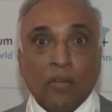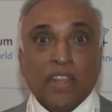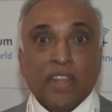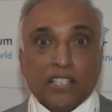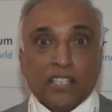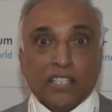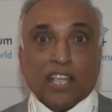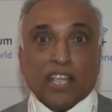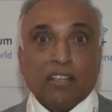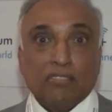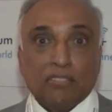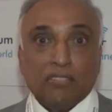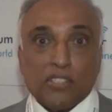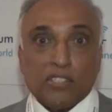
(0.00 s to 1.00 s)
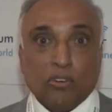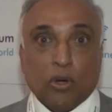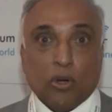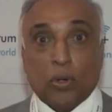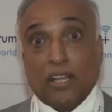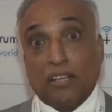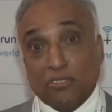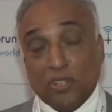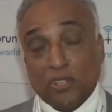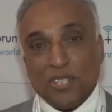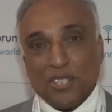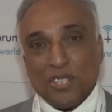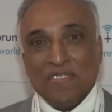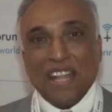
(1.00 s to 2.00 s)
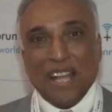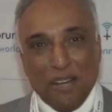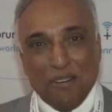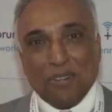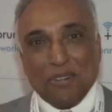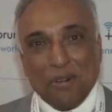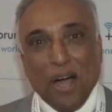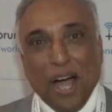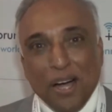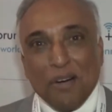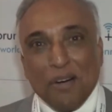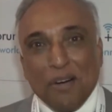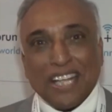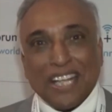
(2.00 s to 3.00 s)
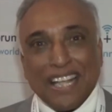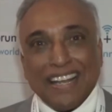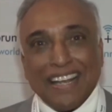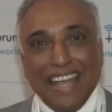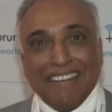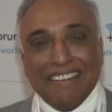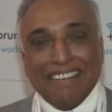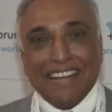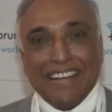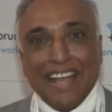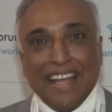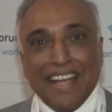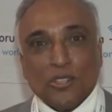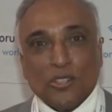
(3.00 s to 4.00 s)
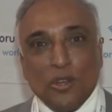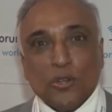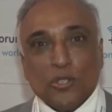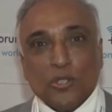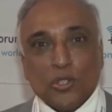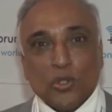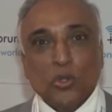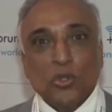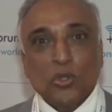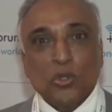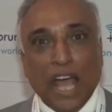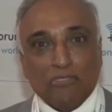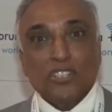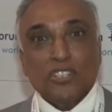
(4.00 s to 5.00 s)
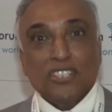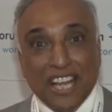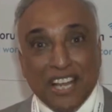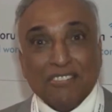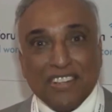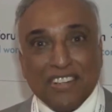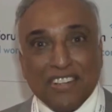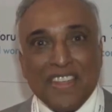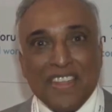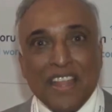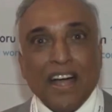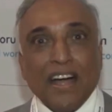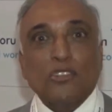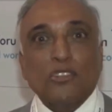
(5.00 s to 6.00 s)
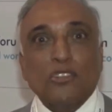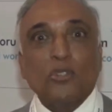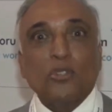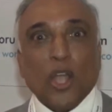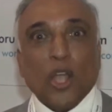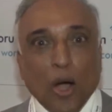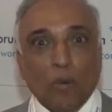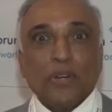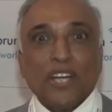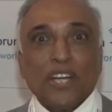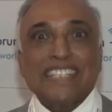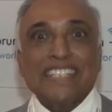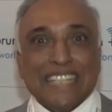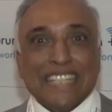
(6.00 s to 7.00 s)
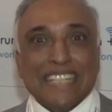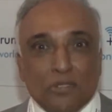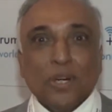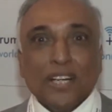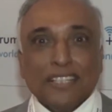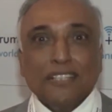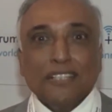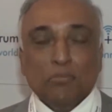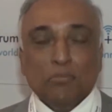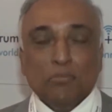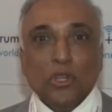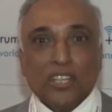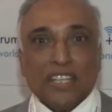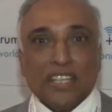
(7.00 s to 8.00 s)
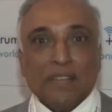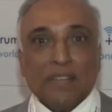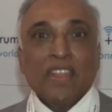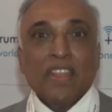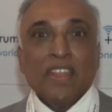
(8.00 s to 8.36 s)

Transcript: in taking this forward. And of course, from our particular area, as those who have to deliver through the operator network community,